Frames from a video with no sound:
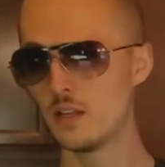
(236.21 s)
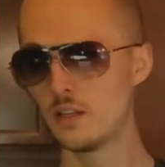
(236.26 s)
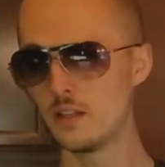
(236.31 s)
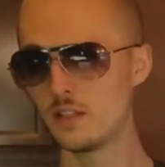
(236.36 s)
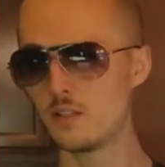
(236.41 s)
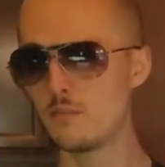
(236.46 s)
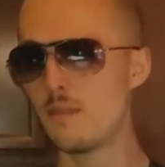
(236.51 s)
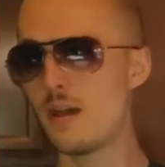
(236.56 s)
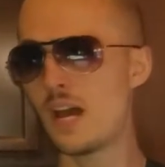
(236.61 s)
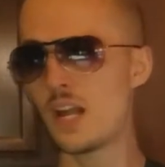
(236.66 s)
It
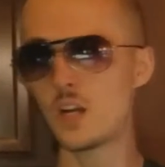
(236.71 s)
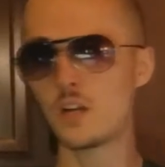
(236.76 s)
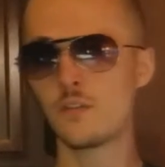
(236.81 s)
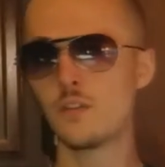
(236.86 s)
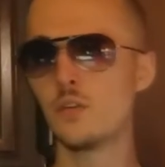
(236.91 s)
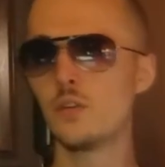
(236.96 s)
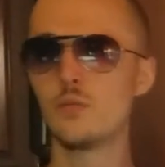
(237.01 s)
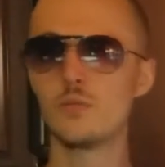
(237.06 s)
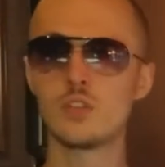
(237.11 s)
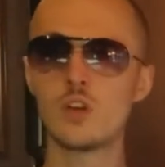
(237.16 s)
doesn't matter
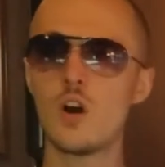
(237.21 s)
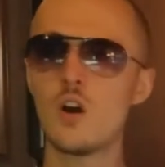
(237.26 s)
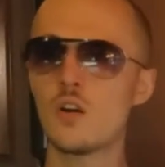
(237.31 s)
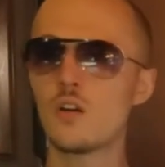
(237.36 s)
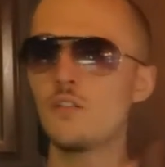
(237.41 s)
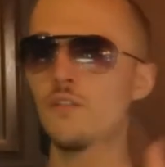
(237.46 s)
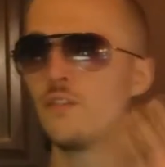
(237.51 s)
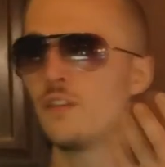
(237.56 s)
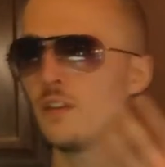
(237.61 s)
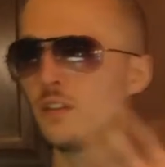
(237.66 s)
if you use
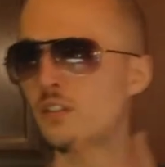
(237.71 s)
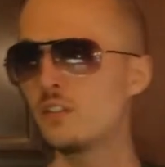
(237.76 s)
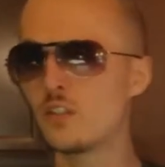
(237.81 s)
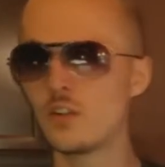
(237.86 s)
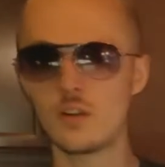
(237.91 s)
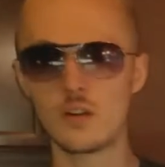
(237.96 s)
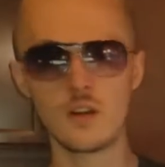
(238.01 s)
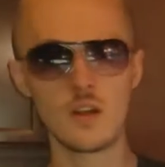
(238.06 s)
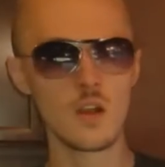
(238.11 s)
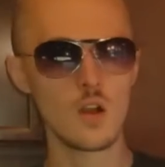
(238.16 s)
artifice
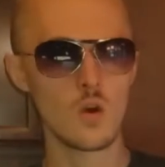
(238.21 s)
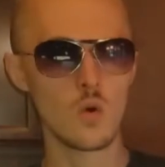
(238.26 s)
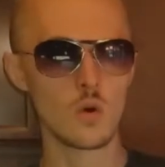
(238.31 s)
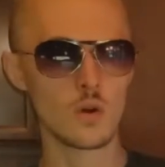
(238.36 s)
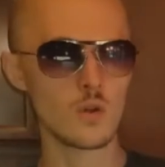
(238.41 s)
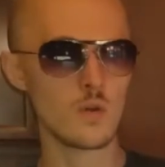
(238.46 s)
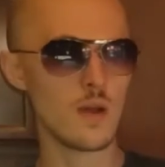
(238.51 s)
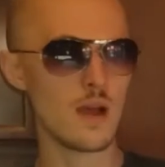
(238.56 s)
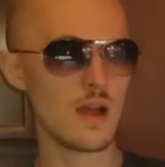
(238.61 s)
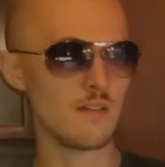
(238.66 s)
or
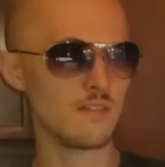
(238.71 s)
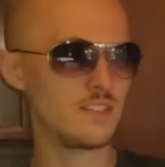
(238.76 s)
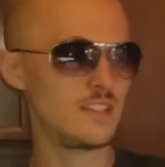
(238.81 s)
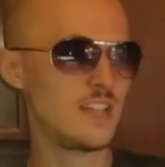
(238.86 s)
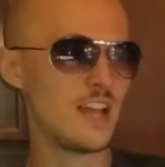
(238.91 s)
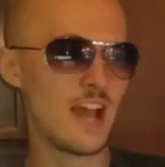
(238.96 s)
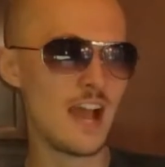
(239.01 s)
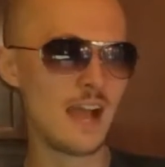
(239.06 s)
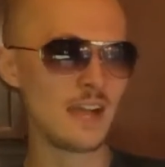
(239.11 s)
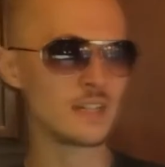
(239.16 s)
you have
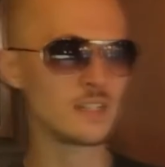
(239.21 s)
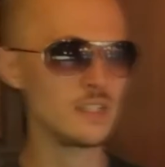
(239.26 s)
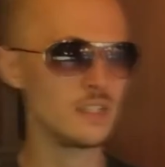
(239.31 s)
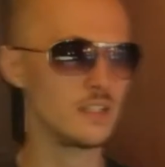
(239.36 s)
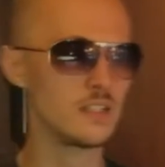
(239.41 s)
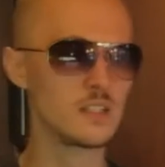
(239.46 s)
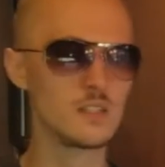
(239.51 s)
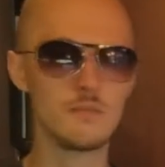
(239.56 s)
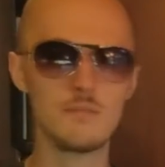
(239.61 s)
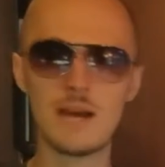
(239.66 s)
tact.
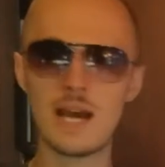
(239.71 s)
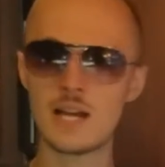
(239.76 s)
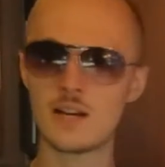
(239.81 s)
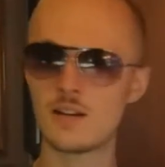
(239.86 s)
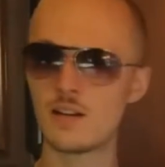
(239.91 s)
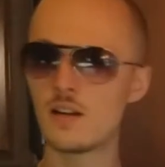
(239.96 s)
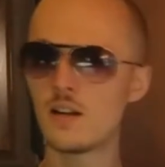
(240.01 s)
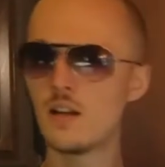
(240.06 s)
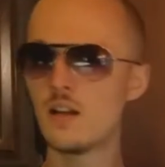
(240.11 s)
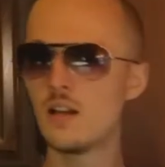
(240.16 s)
It doesn't
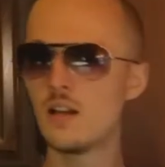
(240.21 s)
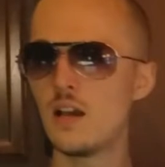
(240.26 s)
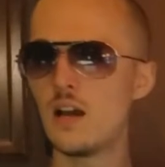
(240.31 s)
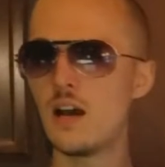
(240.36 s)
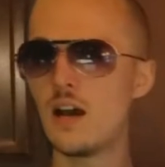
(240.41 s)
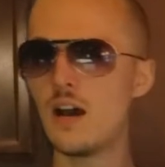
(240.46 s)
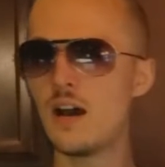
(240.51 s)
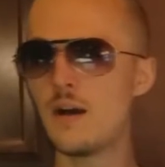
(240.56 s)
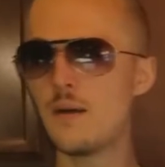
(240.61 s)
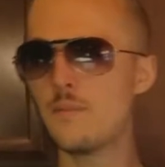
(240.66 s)
matter
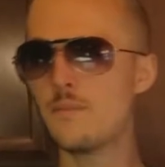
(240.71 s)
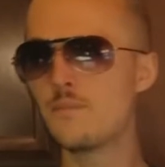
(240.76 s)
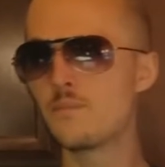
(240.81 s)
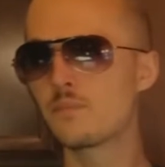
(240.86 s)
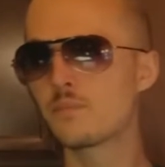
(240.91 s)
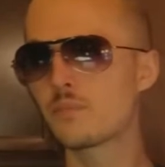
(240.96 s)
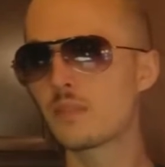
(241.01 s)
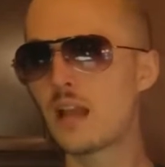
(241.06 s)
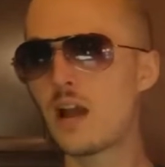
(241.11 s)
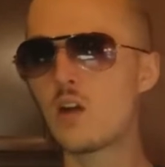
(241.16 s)

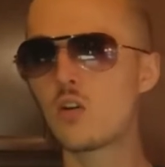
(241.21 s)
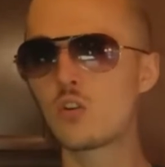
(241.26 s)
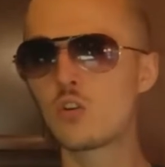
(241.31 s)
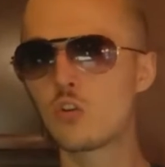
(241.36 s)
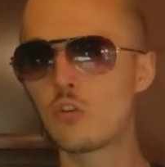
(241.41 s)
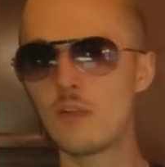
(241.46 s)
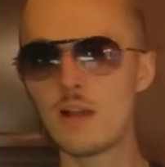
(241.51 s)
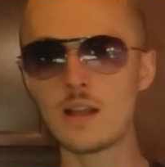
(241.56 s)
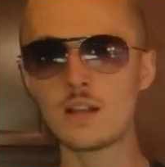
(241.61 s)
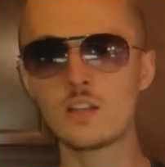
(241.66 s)
how
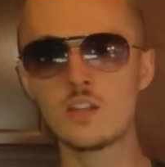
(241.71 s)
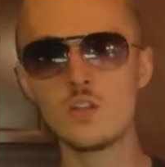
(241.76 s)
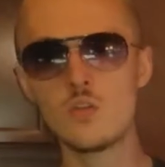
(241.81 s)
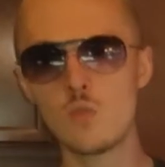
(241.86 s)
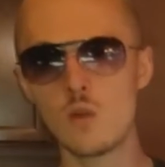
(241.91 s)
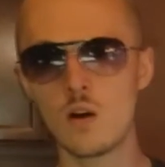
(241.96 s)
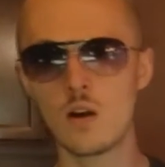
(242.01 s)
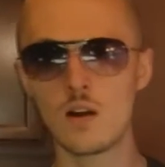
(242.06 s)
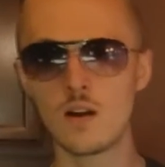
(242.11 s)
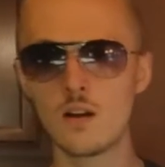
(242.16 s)
correct
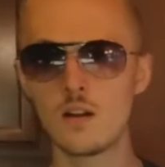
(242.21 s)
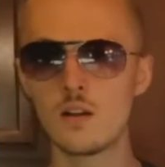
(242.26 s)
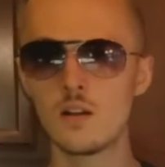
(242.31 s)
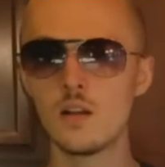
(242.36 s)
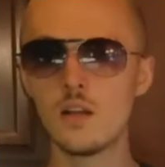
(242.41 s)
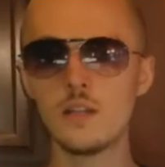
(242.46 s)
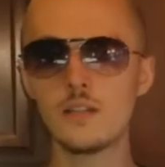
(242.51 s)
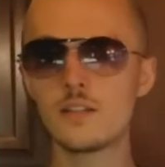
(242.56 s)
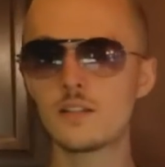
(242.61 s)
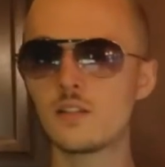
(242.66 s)
you are.
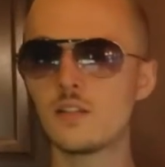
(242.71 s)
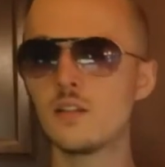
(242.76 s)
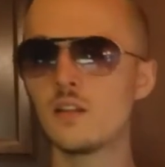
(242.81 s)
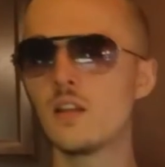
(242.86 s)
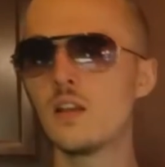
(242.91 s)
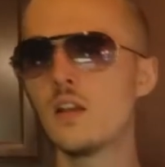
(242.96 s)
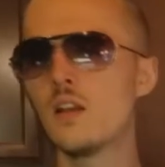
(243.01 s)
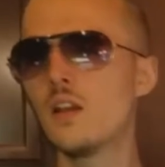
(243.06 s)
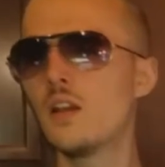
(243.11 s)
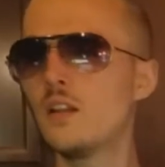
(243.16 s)
It doesn't.
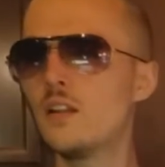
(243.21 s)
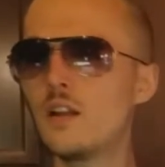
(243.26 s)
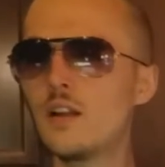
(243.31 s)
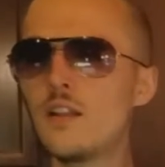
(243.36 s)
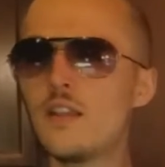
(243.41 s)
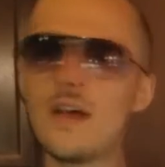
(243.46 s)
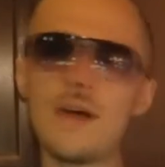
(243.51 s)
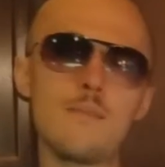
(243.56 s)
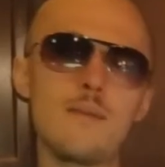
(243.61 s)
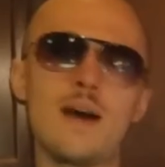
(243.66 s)
None
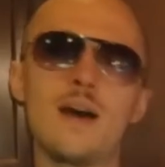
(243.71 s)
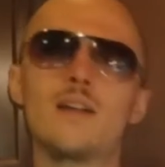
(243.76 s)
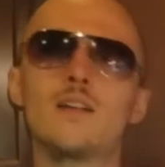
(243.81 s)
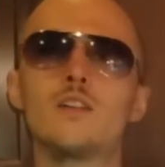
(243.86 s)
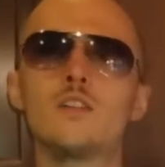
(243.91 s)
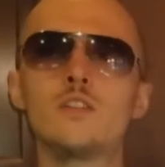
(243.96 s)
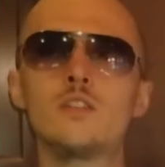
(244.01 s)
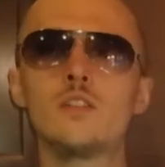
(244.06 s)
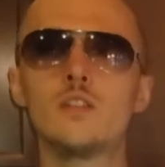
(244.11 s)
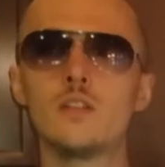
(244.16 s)
of that
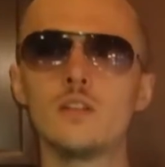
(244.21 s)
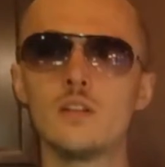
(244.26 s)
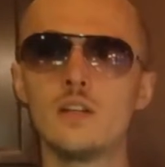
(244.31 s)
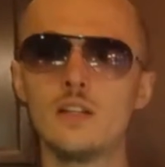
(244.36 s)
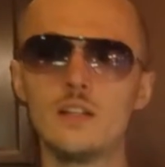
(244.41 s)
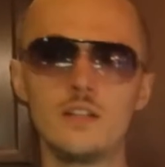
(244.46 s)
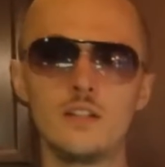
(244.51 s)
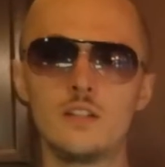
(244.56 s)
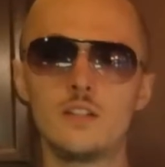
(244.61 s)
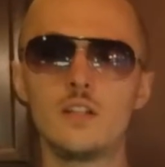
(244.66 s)
matters.
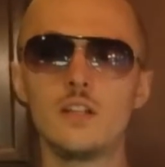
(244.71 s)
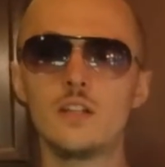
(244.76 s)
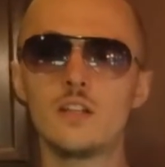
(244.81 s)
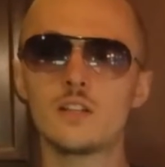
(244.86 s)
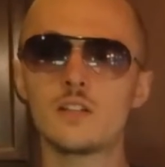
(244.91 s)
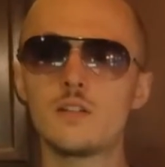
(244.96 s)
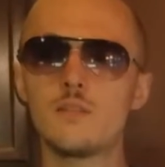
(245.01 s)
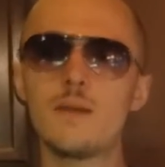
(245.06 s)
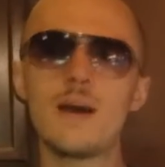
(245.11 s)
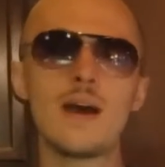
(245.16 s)
It
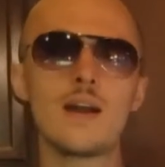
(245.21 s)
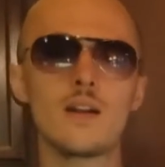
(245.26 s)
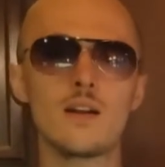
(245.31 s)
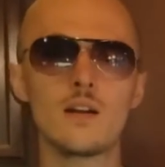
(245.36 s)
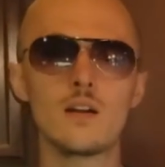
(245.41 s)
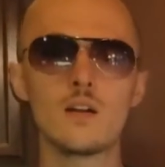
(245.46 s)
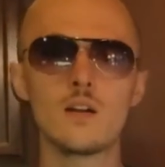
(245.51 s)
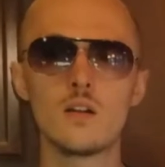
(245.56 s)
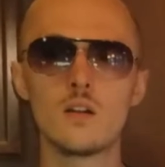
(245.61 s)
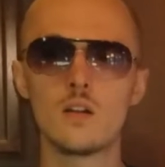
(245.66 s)
doesn't
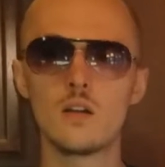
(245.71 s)
matter.